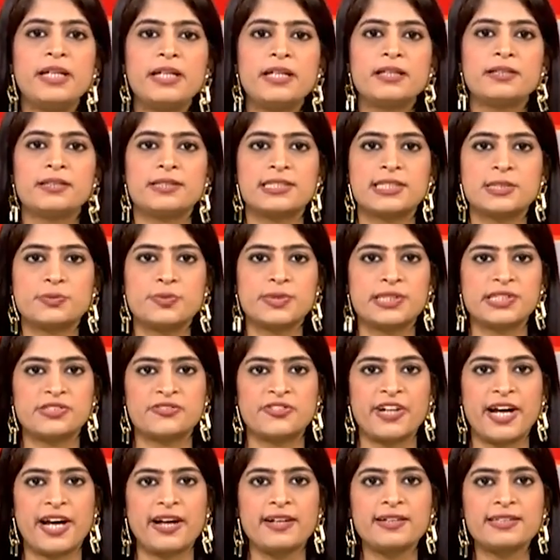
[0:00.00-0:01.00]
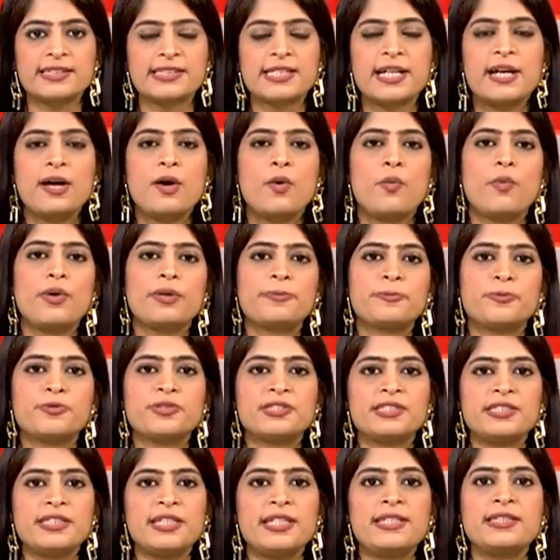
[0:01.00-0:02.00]
million Swiss francs, with
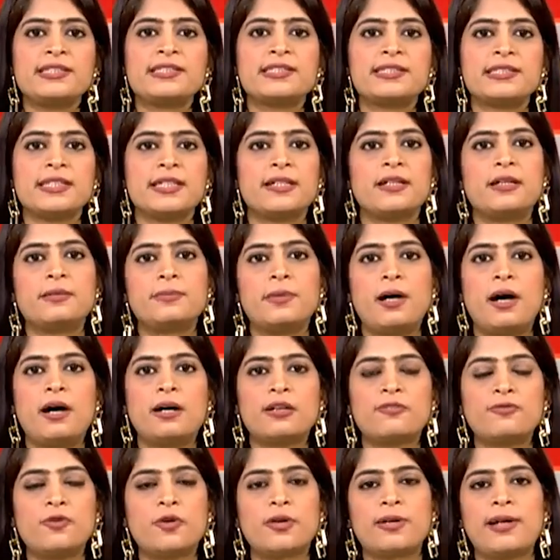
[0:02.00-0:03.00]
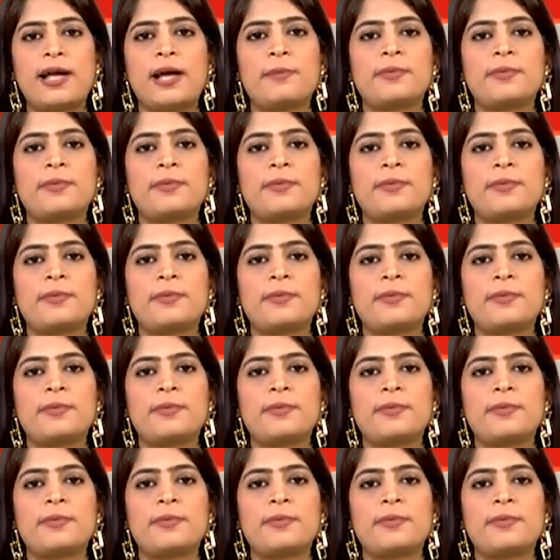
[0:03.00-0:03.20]
proceeds earmarked for